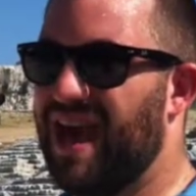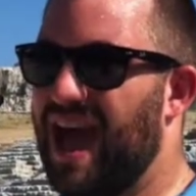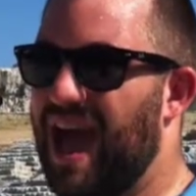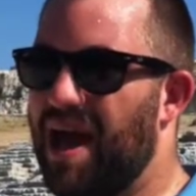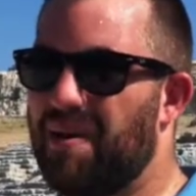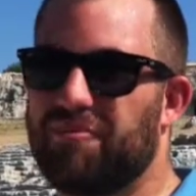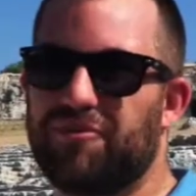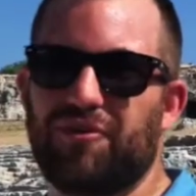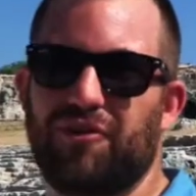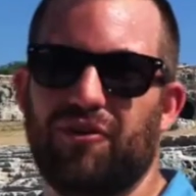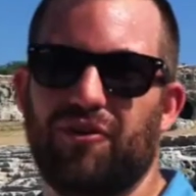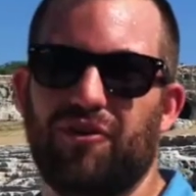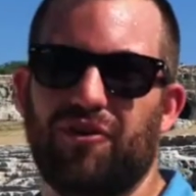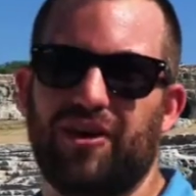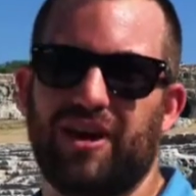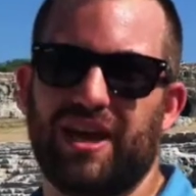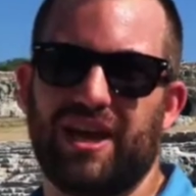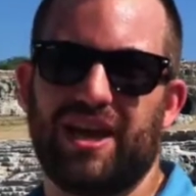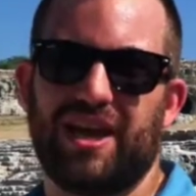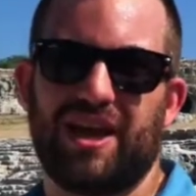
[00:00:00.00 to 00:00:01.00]

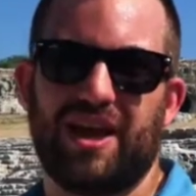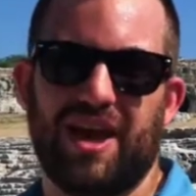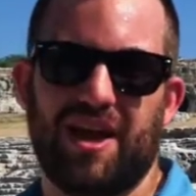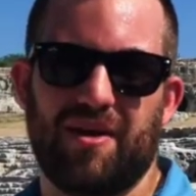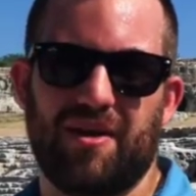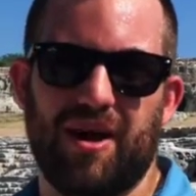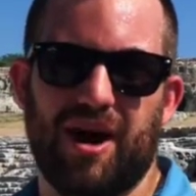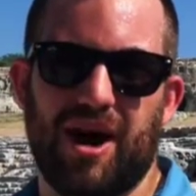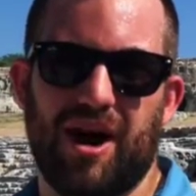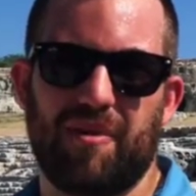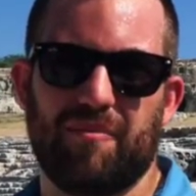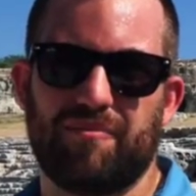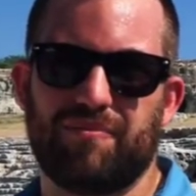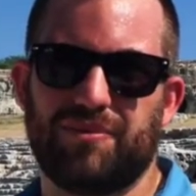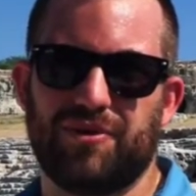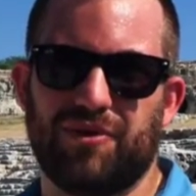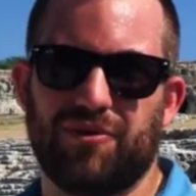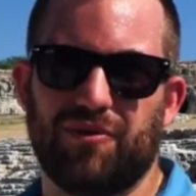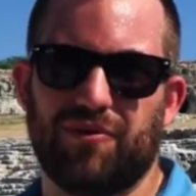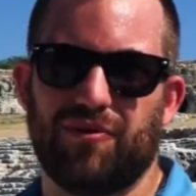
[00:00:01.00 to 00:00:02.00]
absolutely
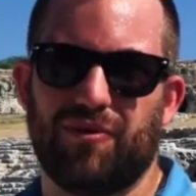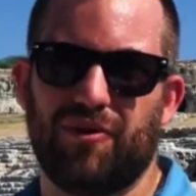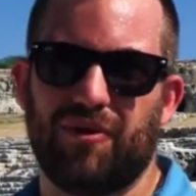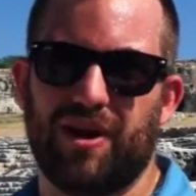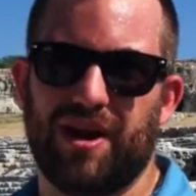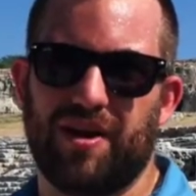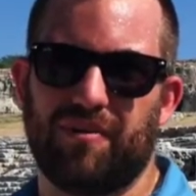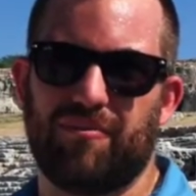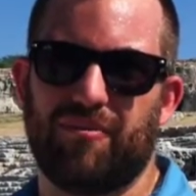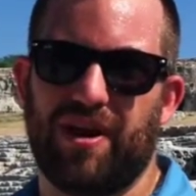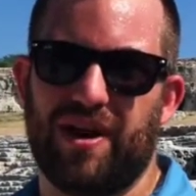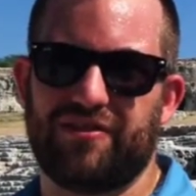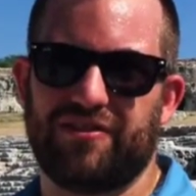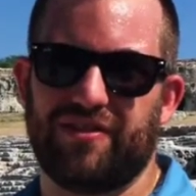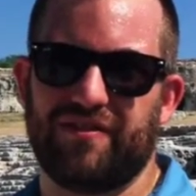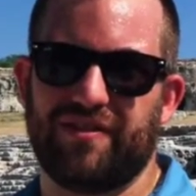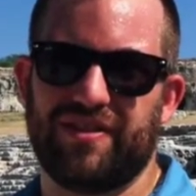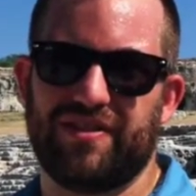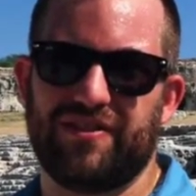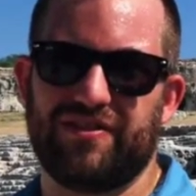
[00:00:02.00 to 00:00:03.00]
beautiful and
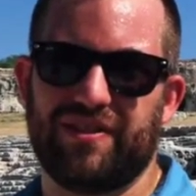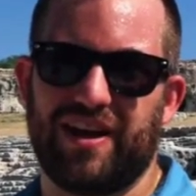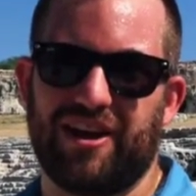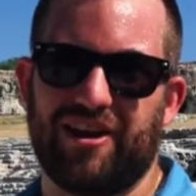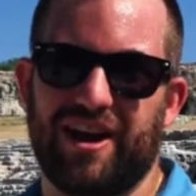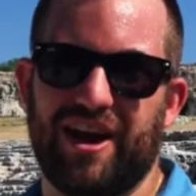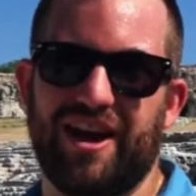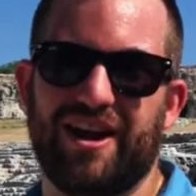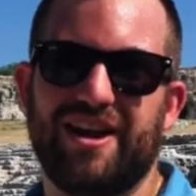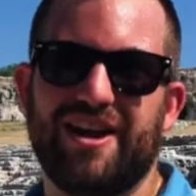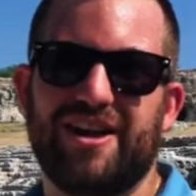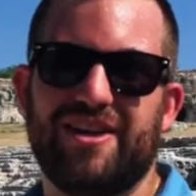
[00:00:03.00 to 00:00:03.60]
impressive in this area.